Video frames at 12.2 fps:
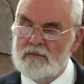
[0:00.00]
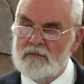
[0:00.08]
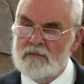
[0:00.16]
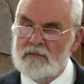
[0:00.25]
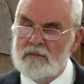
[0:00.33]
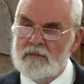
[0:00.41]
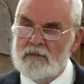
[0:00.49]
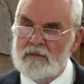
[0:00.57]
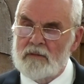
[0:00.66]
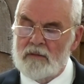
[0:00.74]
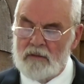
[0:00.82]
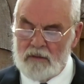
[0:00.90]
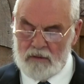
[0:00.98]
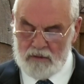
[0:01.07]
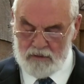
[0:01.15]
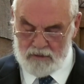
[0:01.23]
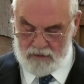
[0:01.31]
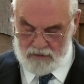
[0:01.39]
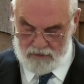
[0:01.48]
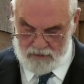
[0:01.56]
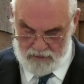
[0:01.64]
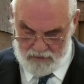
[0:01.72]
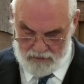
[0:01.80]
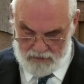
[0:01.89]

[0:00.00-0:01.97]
No one is speaking in this clip.